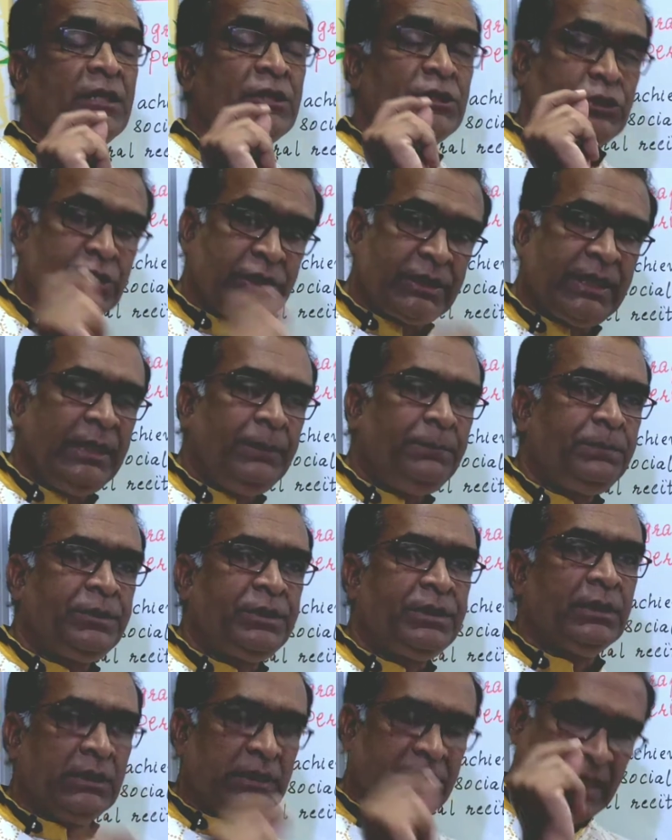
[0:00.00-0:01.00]

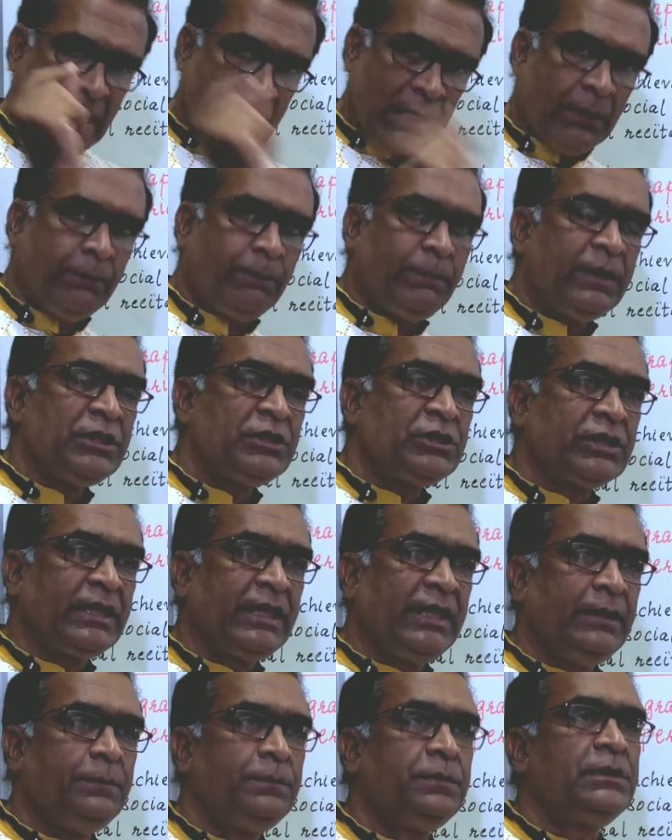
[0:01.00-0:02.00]
script, the Harappan
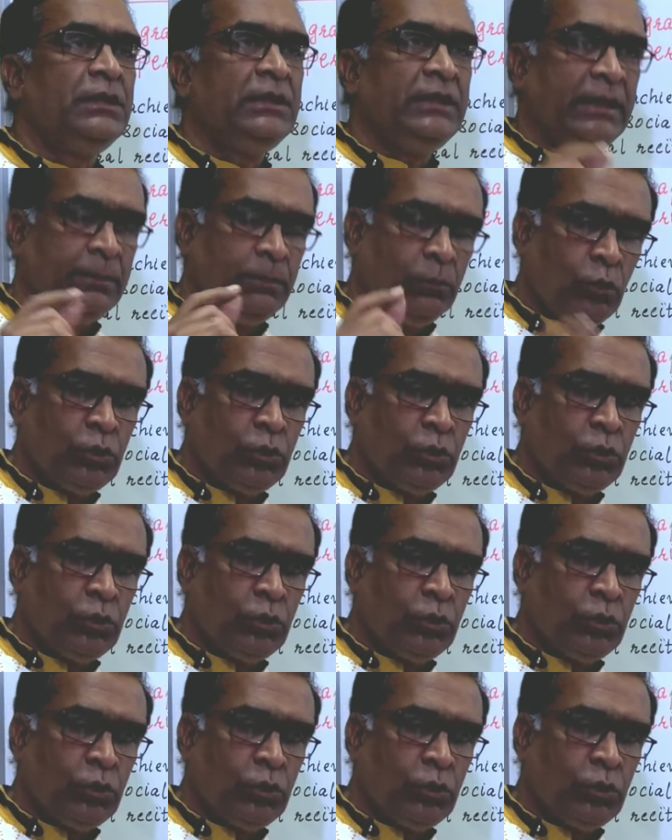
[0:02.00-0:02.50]
script, the